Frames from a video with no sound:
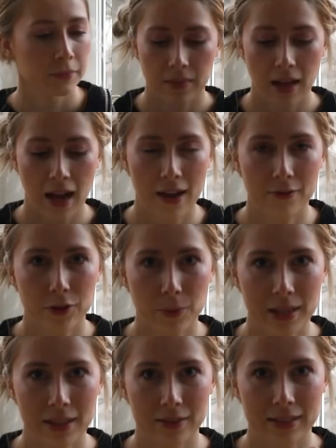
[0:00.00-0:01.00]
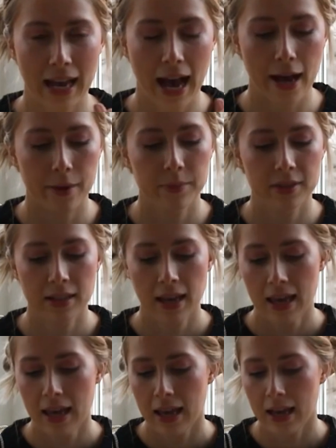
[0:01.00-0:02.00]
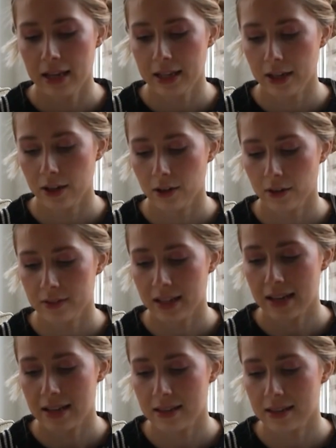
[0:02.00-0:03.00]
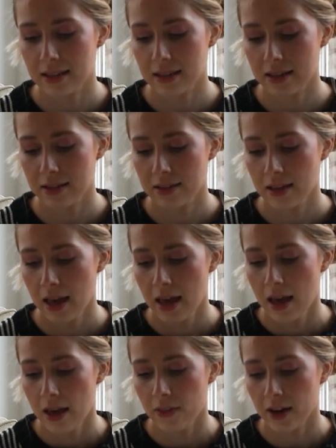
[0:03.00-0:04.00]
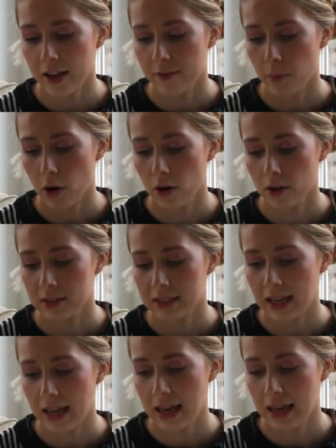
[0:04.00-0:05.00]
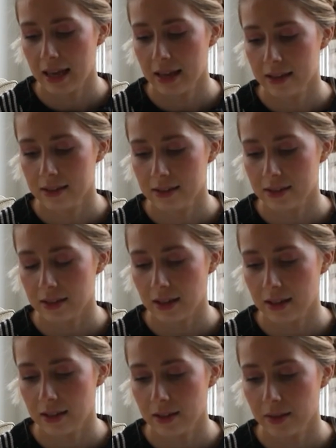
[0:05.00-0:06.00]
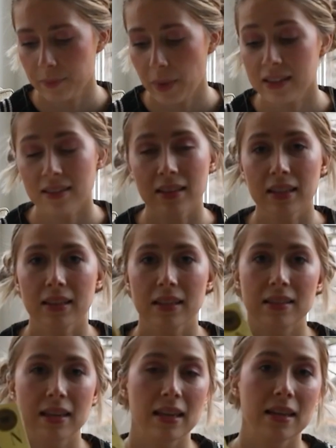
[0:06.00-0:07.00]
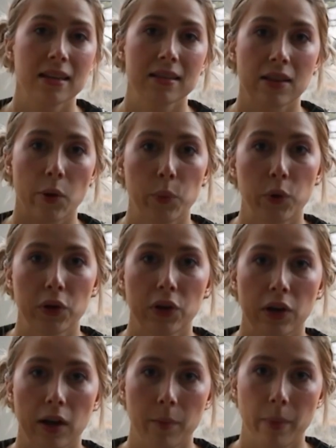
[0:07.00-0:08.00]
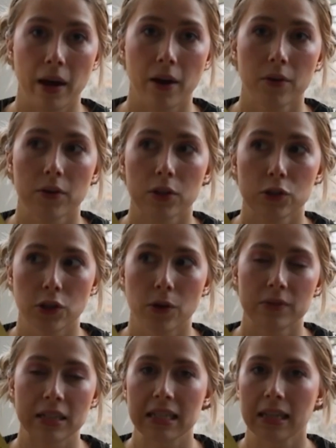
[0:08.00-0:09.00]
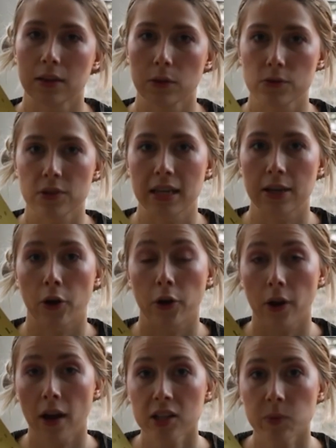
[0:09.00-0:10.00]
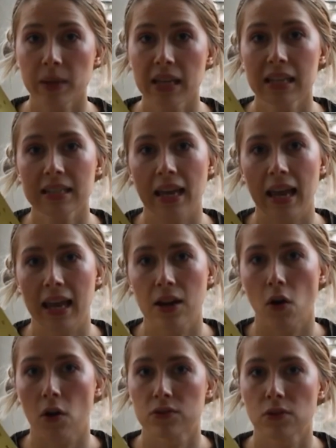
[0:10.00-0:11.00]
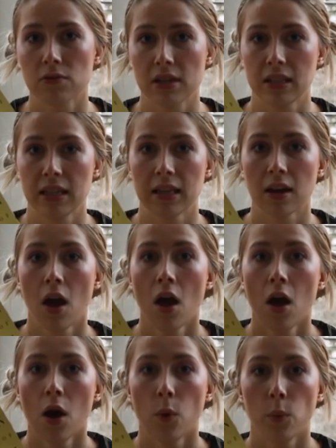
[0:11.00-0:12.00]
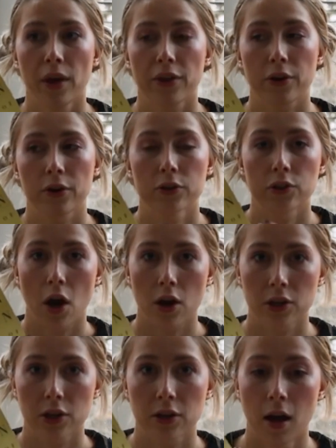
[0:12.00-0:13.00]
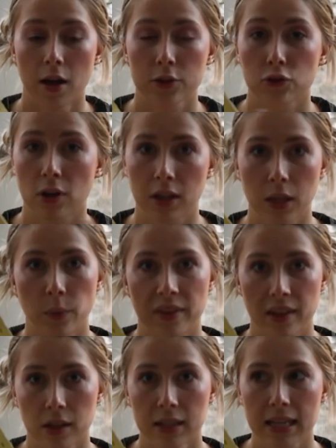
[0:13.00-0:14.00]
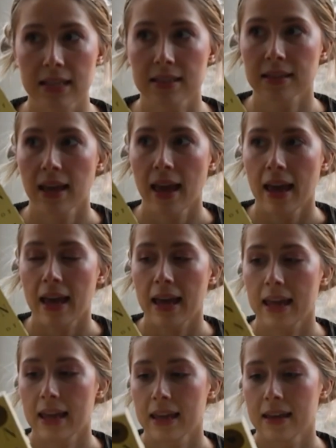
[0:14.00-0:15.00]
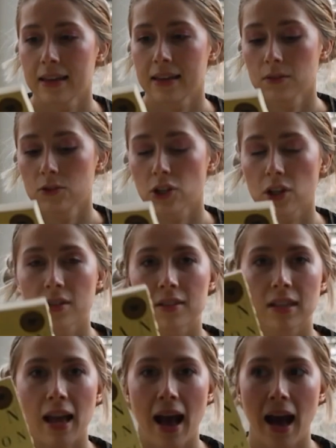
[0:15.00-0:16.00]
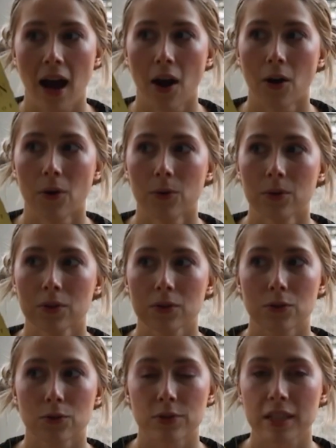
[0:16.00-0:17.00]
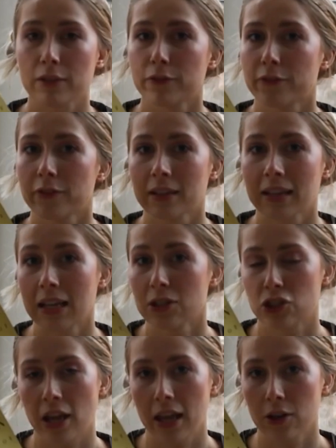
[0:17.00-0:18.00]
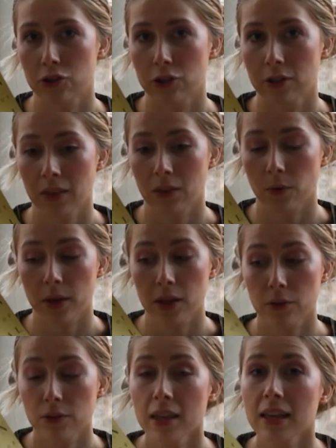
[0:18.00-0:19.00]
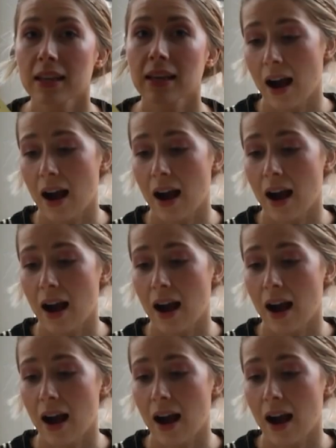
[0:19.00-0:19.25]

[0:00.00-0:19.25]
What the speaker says: I have so many little tabs in here of sentences that I've marked, and basically this is a book about Joan Didion losing her husband and also dealing with her daughter struggling with illness, and just how grief can change the way you think.